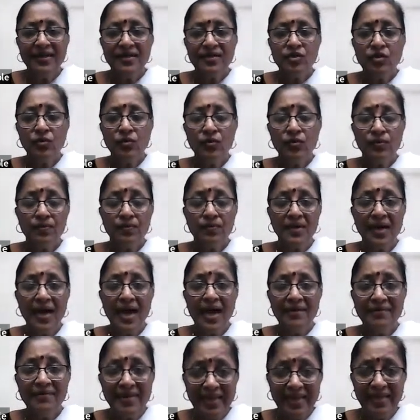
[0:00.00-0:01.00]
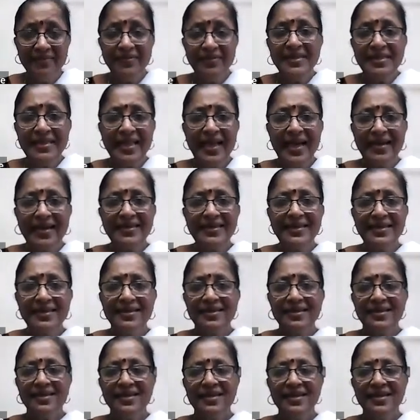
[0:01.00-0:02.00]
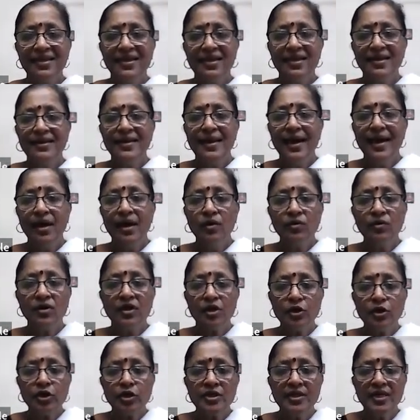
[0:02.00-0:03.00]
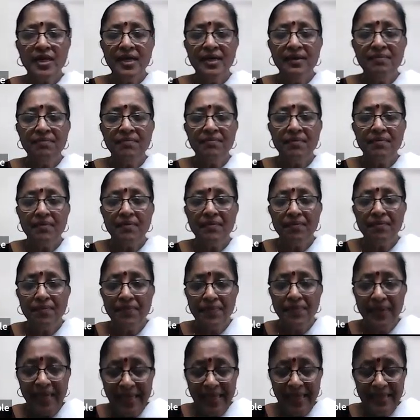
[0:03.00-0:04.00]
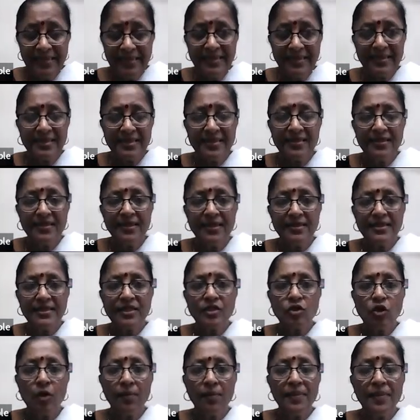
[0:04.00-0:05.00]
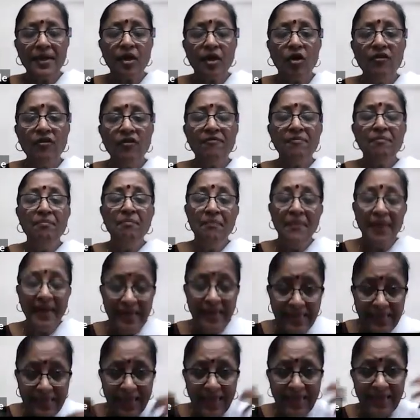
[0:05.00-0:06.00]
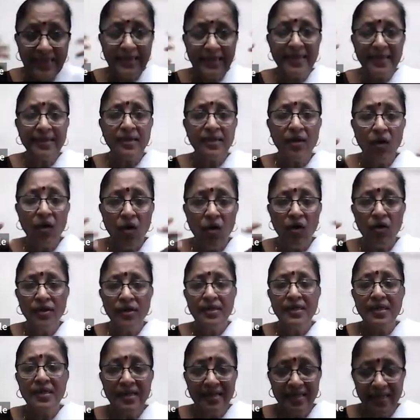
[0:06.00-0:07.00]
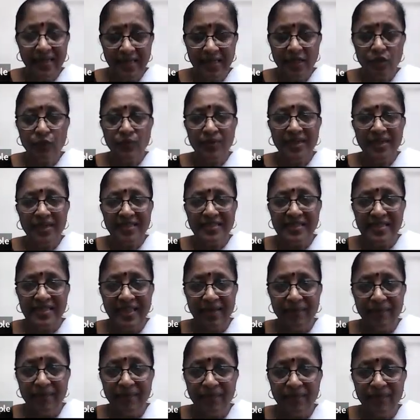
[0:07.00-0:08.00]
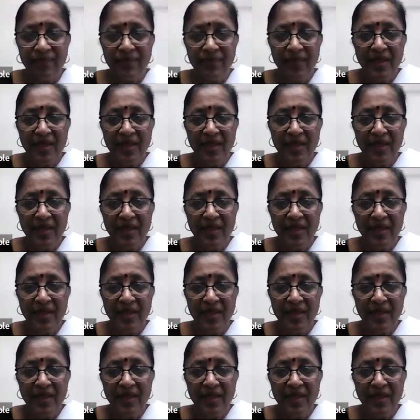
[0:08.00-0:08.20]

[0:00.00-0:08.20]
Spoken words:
So having given that, now Krishna begins this topic of meditating on Ishvara's name.